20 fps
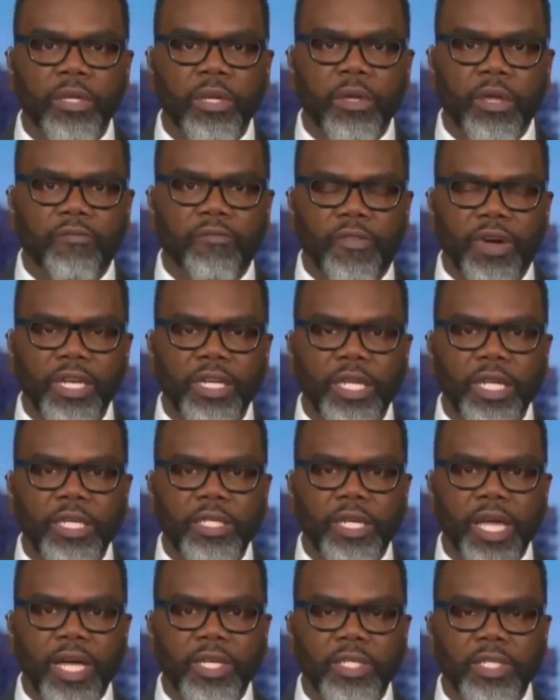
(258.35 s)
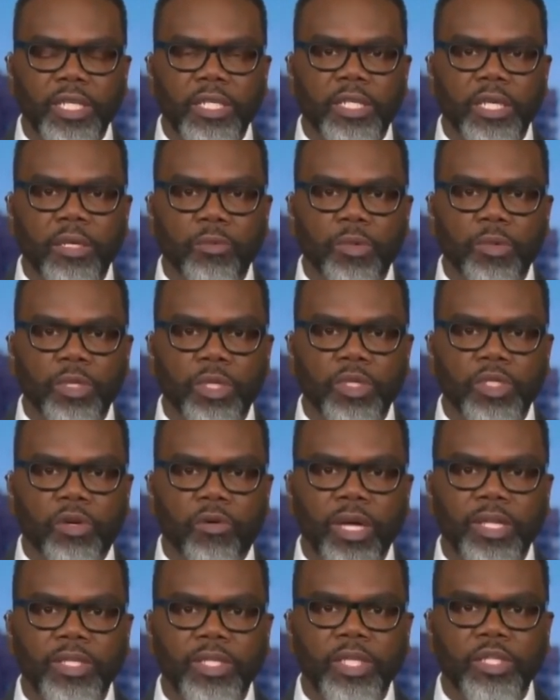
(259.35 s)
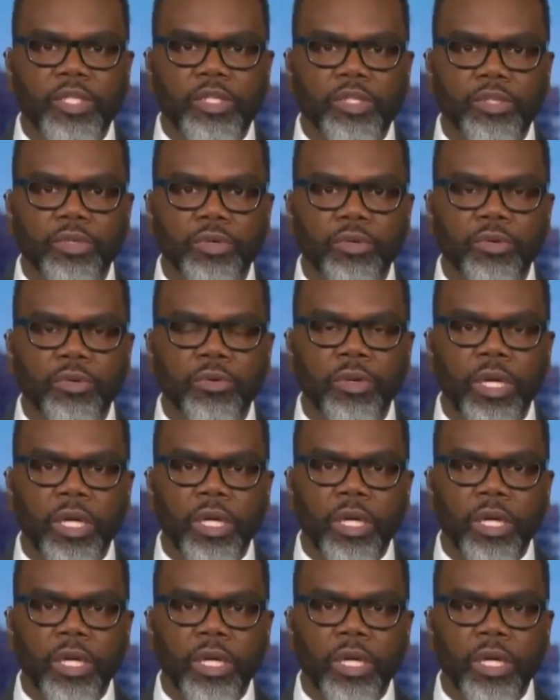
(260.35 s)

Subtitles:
funding to actually deal with this crisis, two,